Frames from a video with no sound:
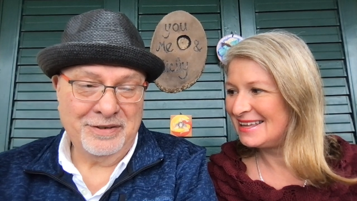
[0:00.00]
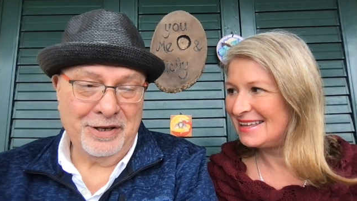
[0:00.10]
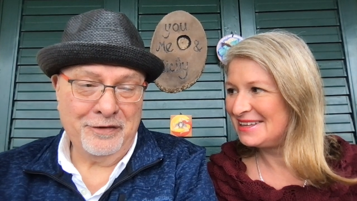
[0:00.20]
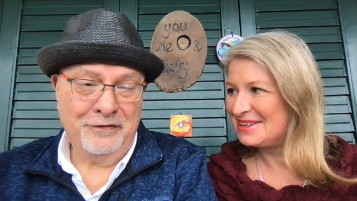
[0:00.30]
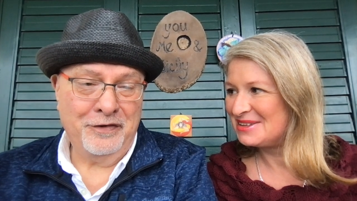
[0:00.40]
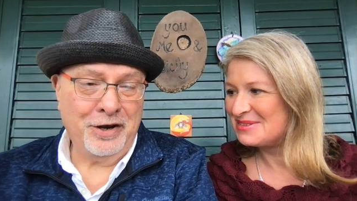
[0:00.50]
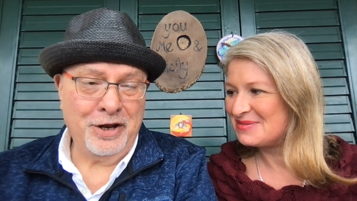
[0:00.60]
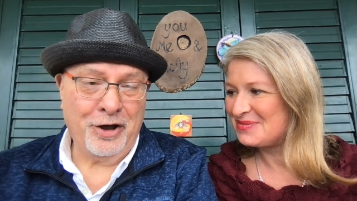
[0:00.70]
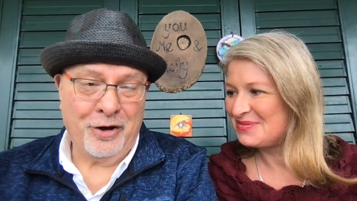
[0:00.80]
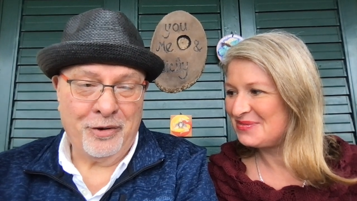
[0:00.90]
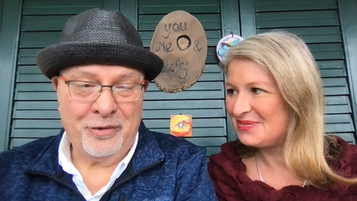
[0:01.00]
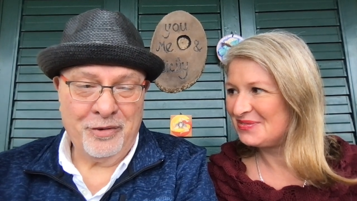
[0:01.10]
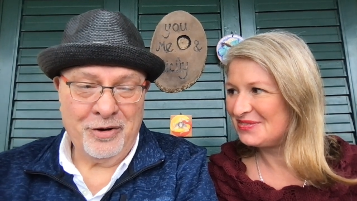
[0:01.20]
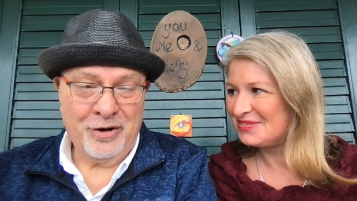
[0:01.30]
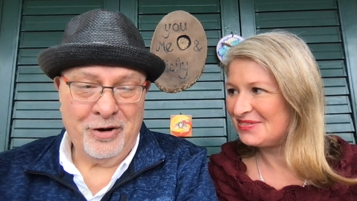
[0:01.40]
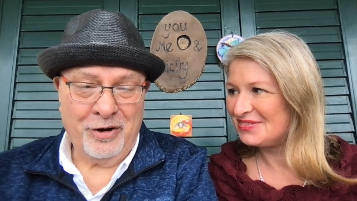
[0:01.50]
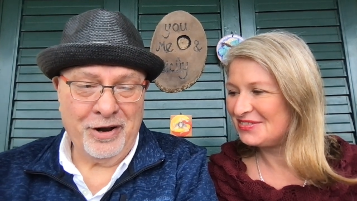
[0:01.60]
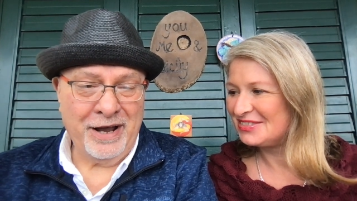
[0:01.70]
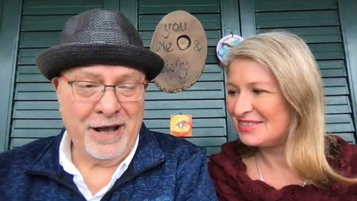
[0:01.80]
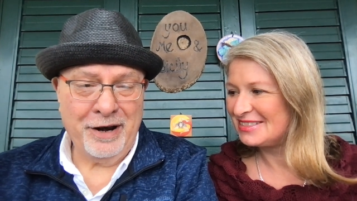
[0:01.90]
Speaker 1: did a video
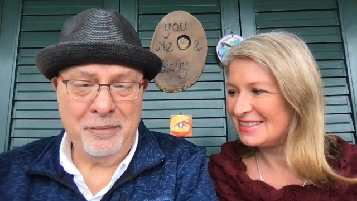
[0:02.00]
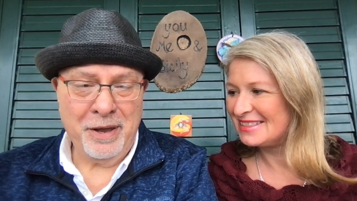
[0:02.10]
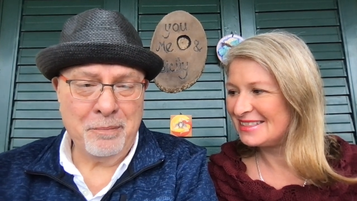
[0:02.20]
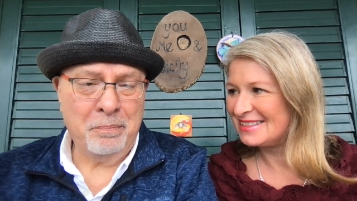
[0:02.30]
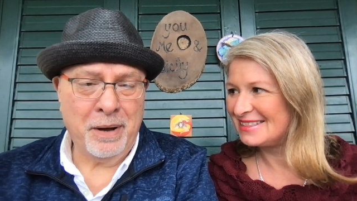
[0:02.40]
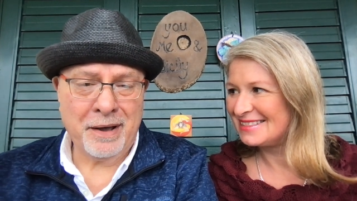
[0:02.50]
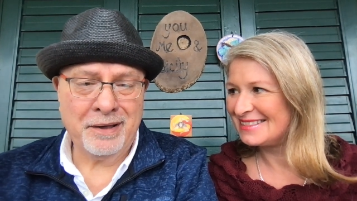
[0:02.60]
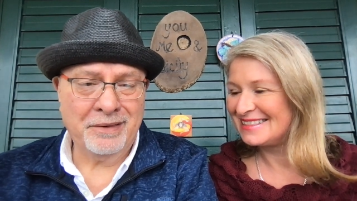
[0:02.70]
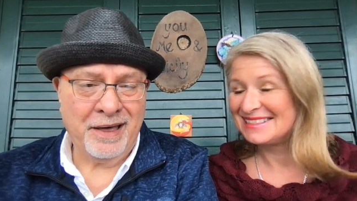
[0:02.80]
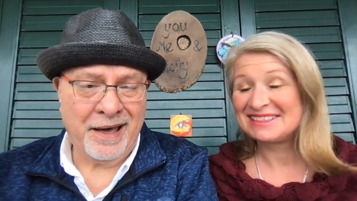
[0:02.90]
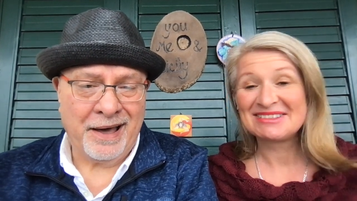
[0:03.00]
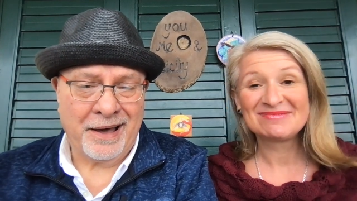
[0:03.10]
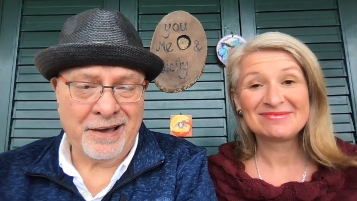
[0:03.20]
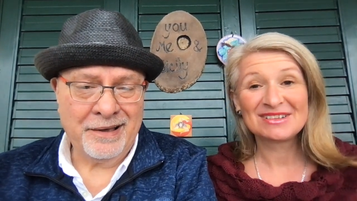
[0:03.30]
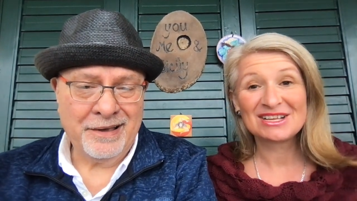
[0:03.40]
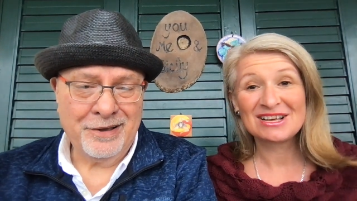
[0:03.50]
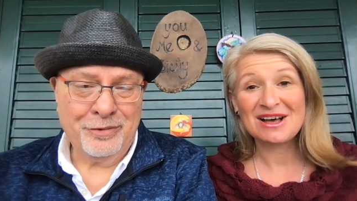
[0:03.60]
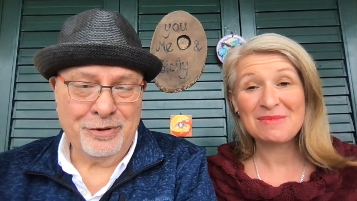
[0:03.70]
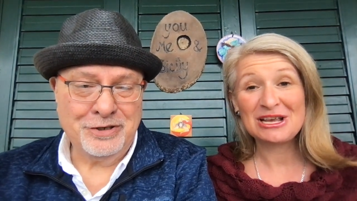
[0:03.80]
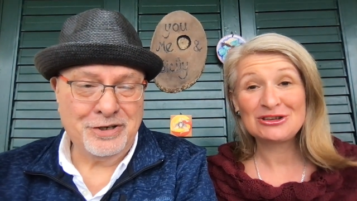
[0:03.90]
on how to make bacala
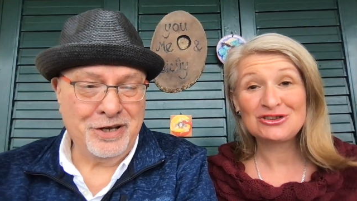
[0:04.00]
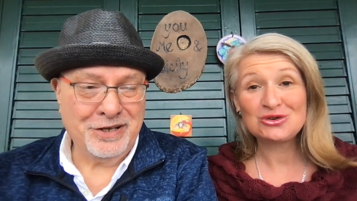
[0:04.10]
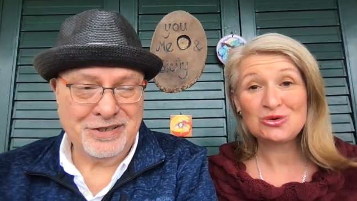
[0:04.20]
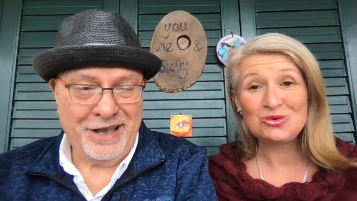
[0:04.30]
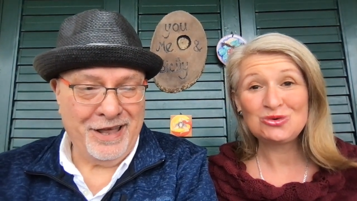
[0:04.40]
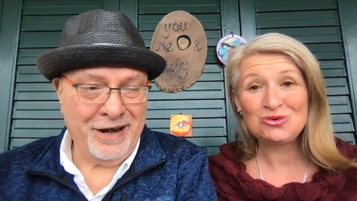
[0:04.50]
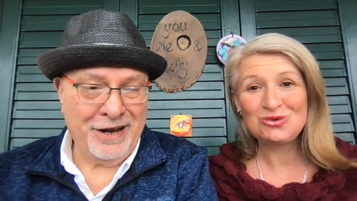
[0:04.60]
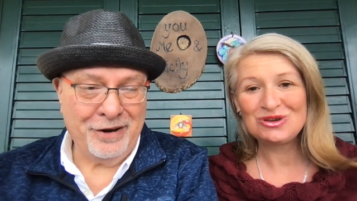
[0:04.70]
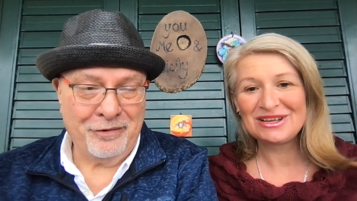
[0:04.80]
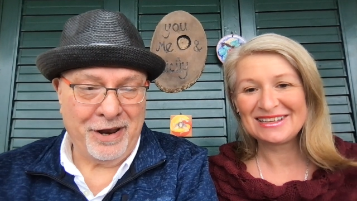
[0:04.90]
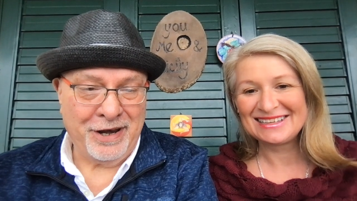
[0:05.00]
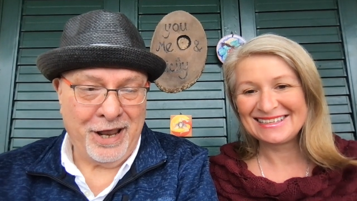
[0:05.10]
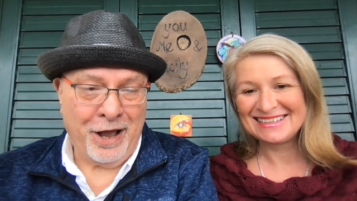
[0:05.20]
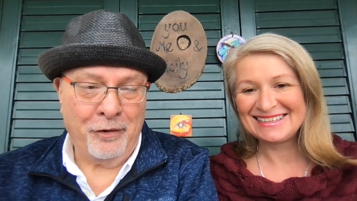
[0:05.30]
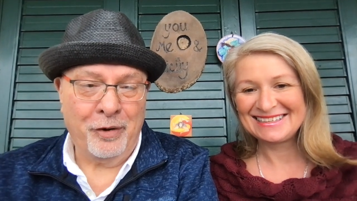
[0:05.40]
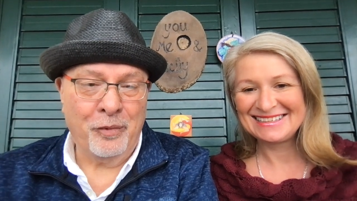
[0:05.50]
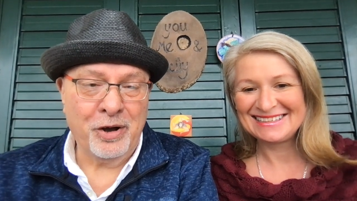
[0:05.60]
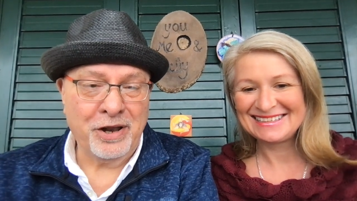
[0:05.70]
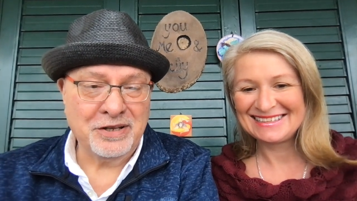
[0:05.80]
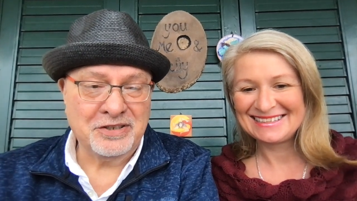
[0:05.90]
which she is editing right now, and
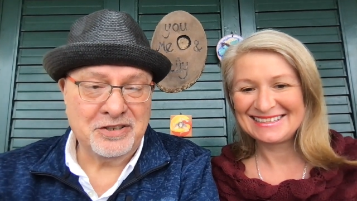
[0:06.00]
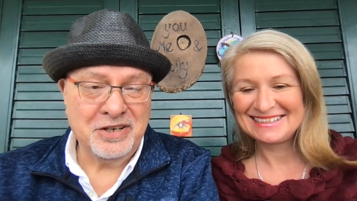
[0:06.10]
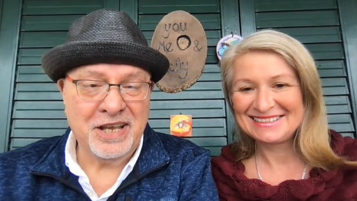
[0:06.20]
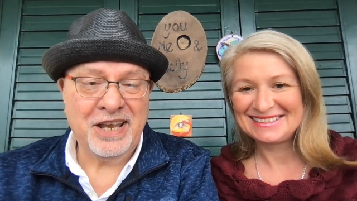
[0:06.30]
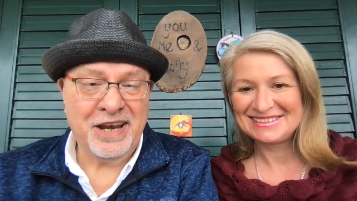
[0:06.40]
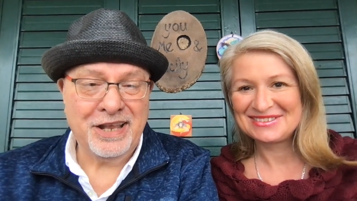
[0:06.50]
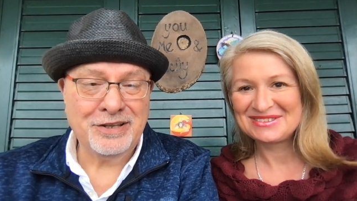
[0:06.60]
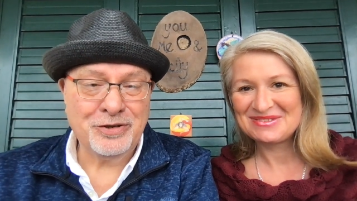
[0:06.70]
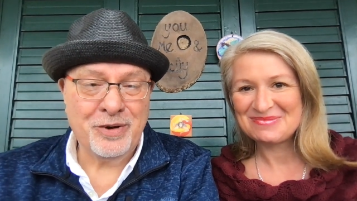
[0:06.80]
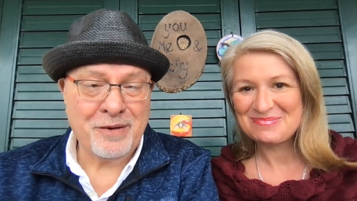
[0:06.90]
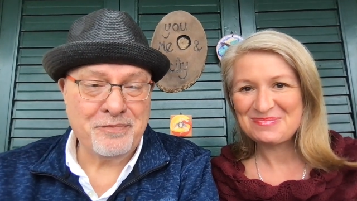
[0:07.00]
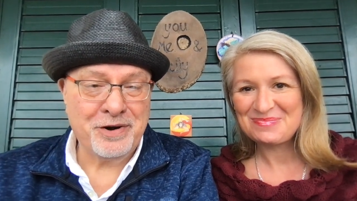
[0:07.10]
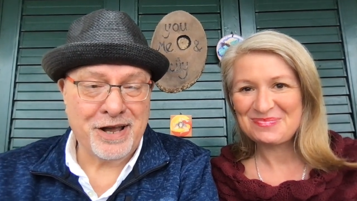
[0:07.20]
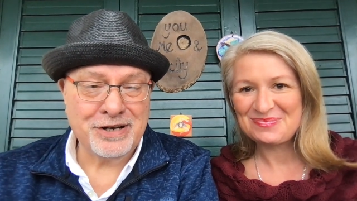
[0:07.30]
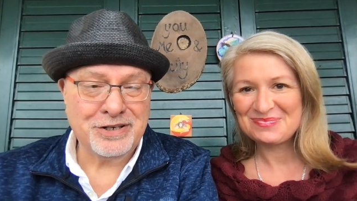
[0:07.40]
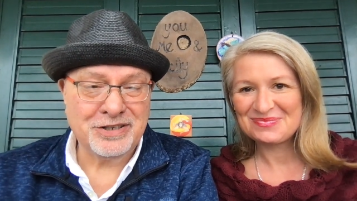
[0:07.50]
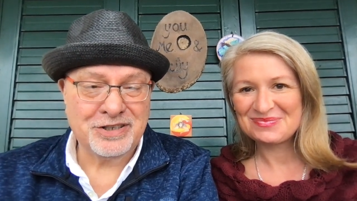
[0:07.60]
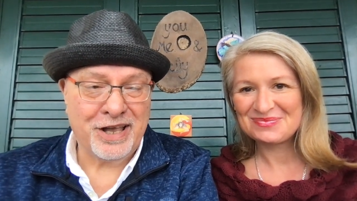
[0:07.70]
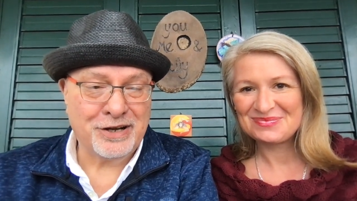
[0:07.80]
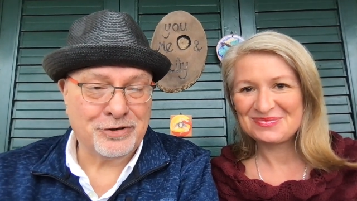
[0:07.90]
we're going to sneak it into our production
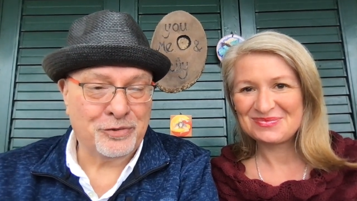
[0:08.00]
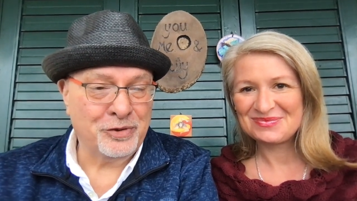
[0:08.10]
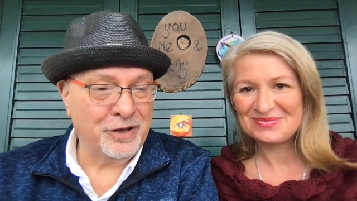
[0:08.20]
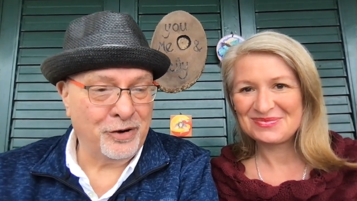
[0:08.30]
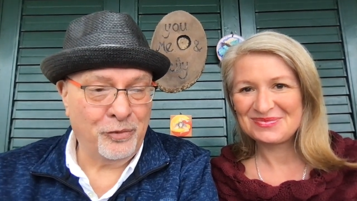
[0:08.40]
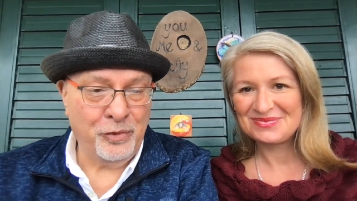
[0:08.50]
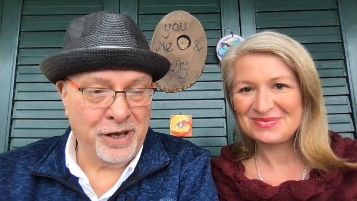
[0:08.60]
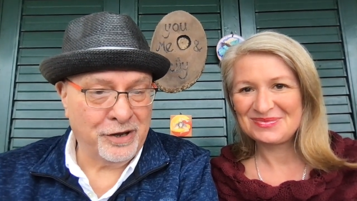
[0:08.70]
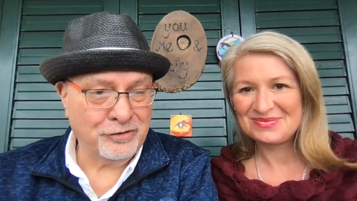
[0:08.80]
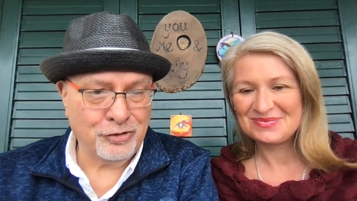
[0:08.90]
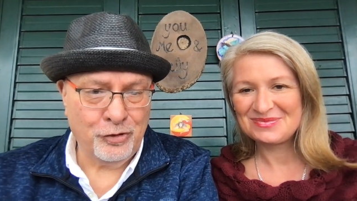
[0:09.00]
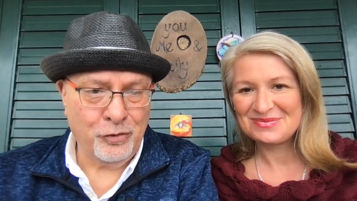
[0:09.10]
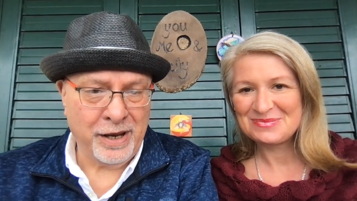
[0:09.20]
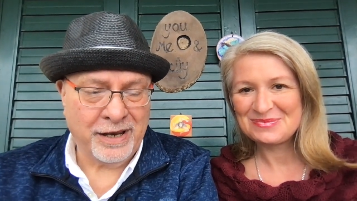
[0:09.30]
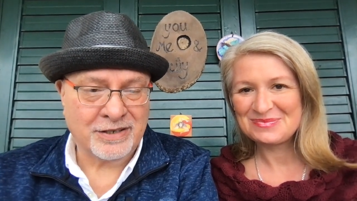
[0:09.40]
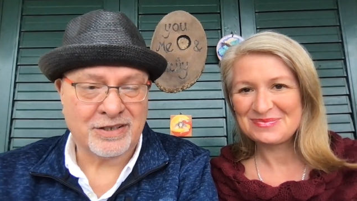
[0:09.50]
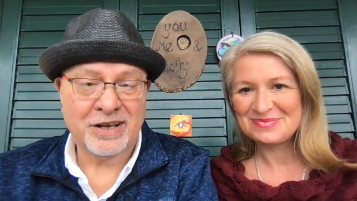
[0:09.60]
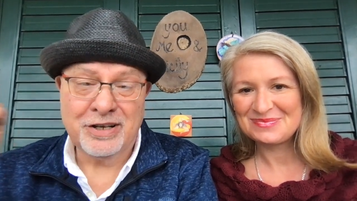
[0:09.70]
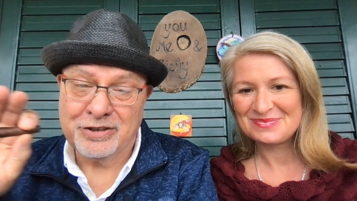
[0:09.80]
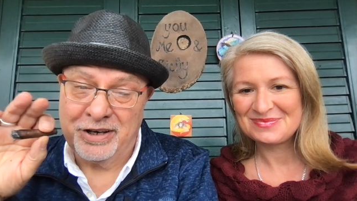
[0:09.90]
schedule within a week or two weeks.
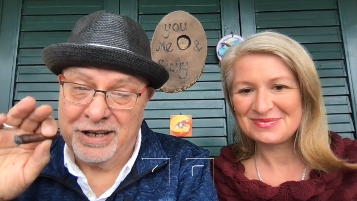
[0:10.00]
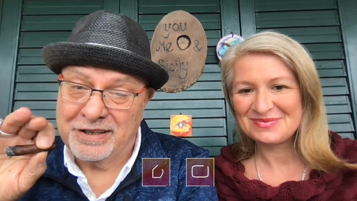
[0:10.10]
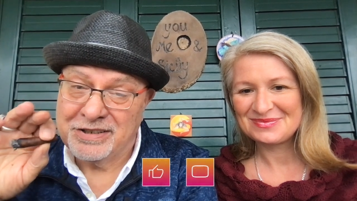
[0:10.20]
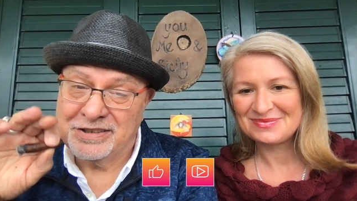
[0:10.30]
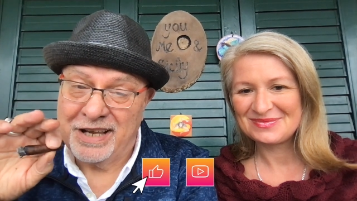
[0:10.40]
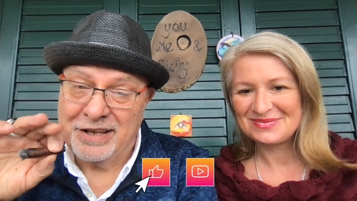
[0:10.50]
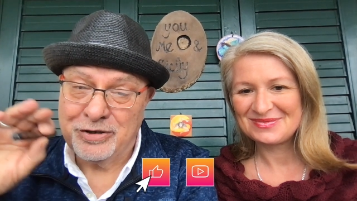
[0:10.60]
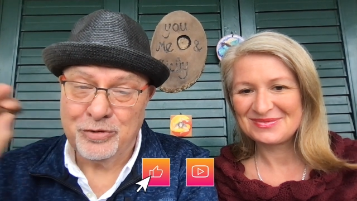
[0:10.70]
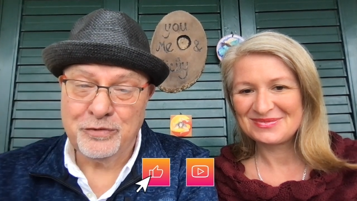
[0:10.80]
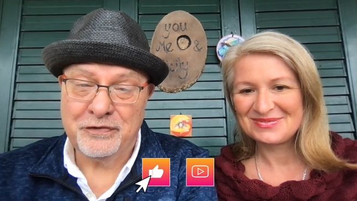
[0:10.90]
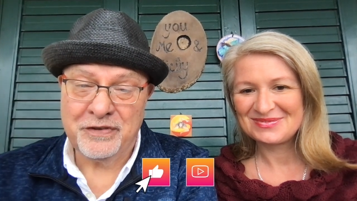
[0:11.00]
So you need to stay tuned